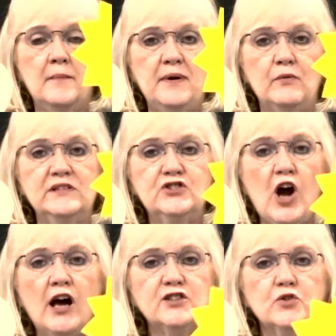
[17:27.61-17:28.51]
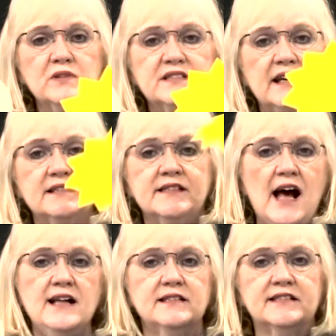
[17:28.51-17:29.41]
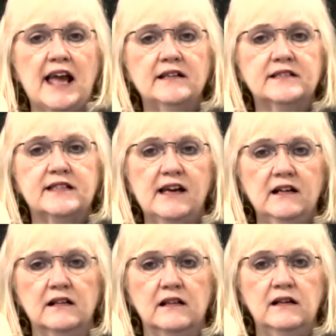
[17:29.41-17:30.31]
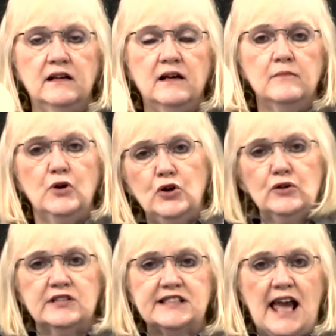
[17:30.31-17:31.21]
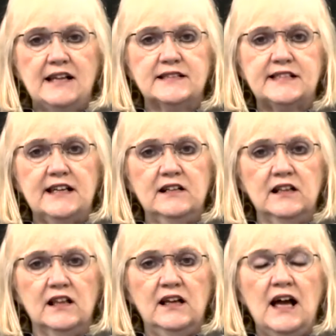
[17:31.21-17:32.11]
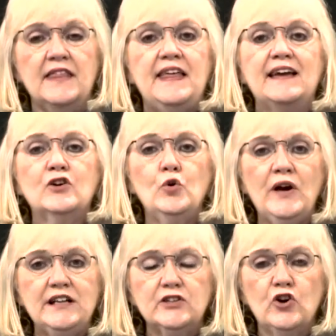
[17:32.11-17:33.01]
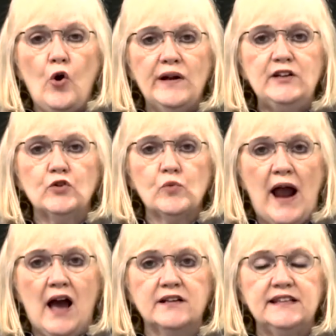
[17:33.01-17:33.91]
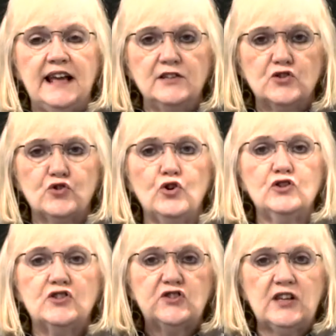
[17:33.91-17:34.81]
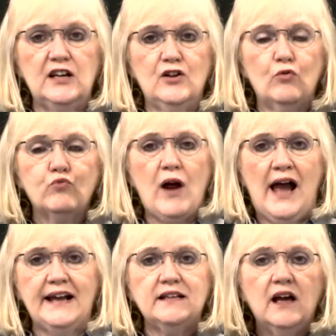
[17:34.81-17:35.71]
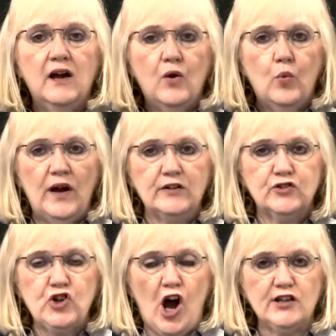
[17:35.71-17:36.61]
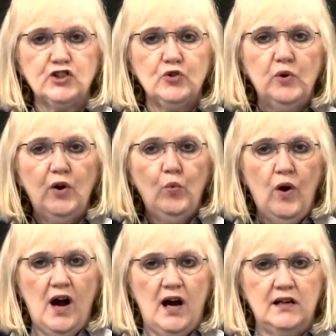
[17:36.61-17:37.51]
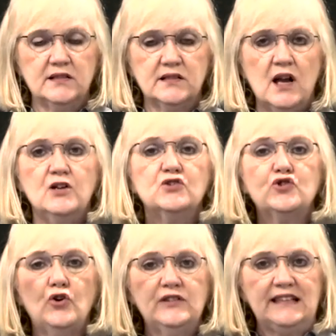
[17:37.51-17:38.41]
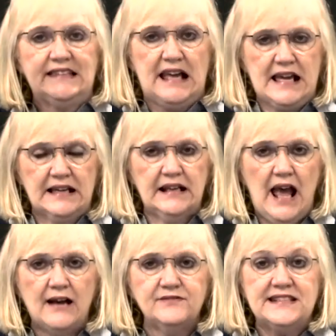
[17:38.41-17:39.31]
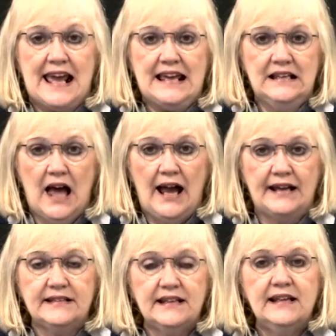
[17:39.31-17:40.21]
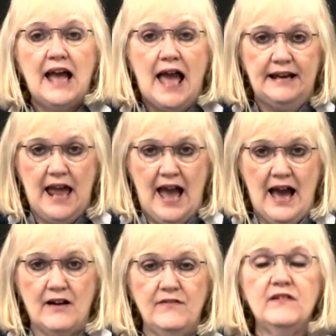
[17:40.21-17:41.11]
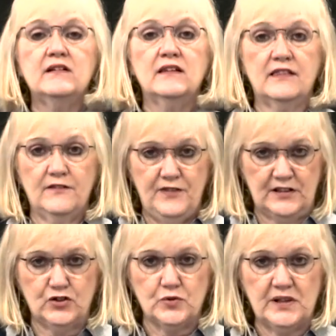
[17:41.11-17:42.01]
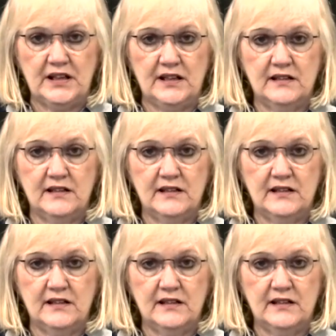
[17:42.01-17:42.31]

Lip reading: But when Joshua said, sun, stand still, moon, stand still, they quit going around and they stood still right where Joshua was so that they could have daylight and have the victory.